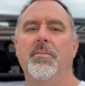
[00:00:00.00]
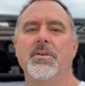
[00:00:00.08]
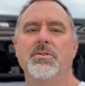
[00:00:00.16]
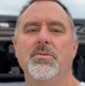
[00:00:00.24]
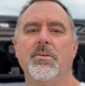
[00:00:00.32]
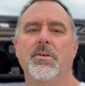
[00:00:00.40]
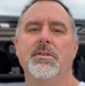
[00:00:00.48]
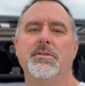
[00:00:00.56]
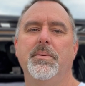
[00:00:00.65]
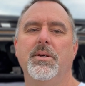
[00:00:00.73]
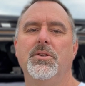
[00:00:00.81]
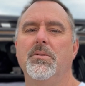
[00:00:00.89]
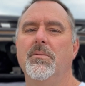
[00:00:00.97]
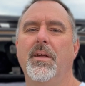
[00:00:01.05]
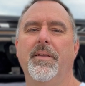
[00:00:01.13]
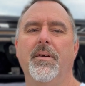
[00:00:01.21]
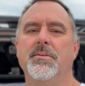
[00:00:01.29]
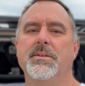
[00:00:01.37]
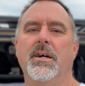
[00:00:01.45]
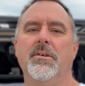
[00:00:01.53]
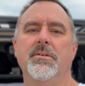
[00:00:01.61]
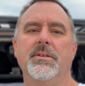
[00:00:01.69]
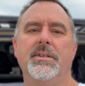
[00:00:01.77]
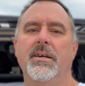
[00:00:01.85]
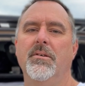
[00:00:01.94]
I saw it on special, I think it was
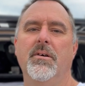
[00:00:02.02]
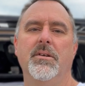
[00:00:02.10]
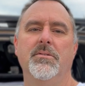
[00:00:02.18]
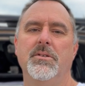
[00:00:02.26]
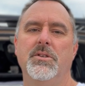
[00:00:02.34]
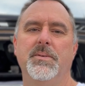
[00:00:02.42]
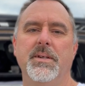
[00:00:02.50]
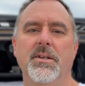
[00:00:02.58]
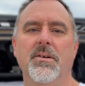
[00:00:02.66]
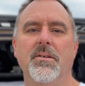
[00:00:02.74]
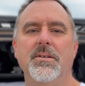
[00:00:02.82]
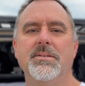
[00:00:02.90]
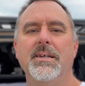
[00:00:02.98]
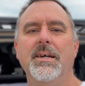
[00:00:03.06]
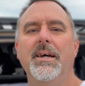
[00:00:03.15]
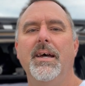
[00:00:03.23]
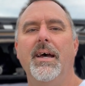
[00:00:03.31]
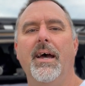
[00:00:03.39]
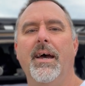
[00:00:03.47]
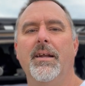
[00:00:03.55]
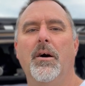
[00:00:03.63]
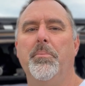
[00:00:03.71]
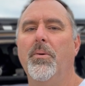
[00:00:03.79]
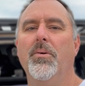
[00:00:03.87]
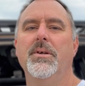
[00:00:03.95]
$110 or $120. And I
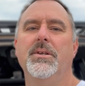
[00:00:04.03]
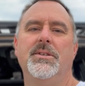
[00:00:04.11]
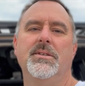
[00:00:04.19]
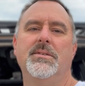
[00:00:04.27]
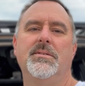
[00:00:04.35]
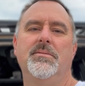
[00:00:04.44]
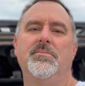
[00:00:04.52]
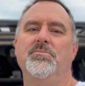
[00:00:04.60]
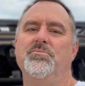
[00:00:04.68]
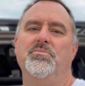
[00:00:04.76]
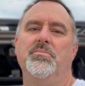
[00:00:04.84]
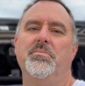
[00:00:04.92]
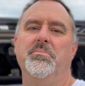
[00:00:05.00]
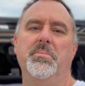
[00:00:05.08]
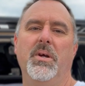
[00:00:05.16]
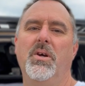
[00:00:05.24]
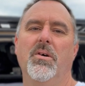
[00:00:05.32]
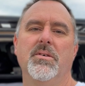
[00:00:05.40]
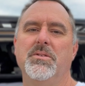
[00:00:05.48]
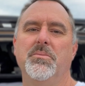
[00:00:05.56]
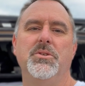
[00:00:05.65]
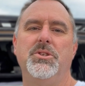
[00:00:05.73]
bought it just because it was